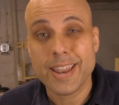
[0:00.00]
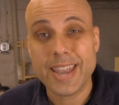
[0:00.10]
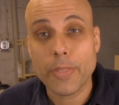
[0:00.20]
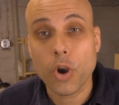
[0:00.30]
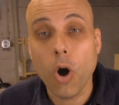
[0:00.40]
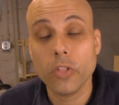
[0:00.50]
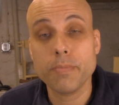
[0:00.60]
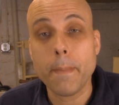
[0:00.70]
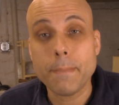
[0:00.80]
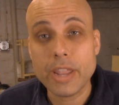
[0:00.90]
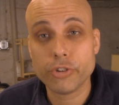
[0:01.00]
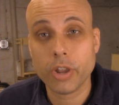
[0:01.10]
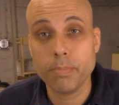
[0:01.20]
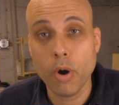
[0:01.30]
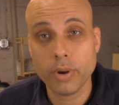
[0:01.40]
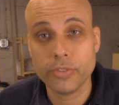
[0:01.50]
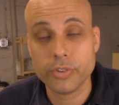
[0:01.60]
Now that all of my major components are